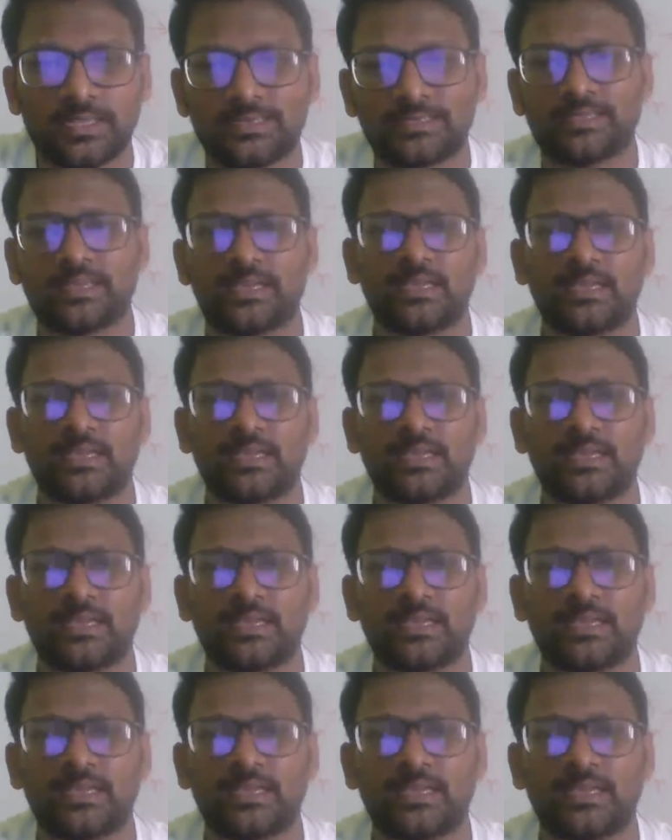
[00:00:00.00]
The entire
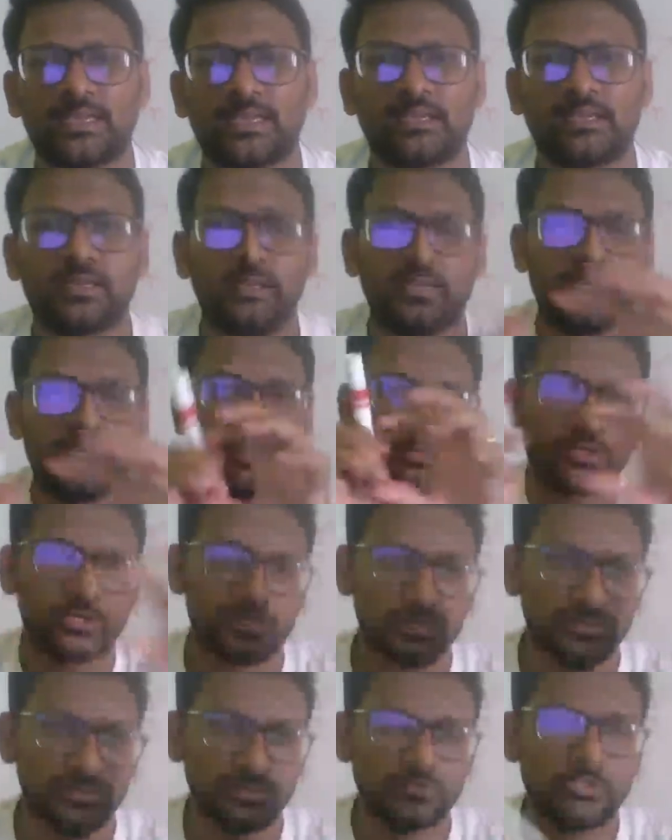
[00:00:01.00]
equation you need to
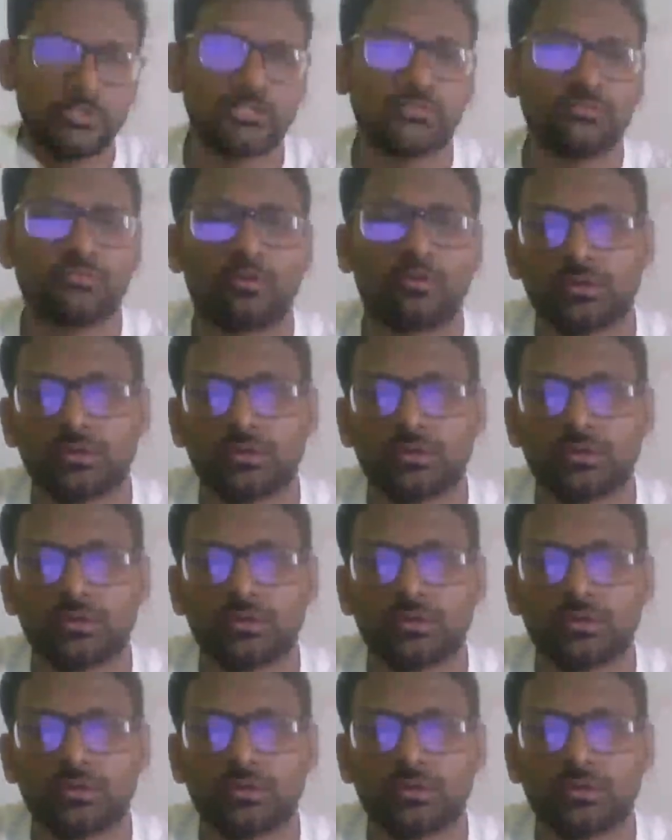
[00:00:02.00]
focus,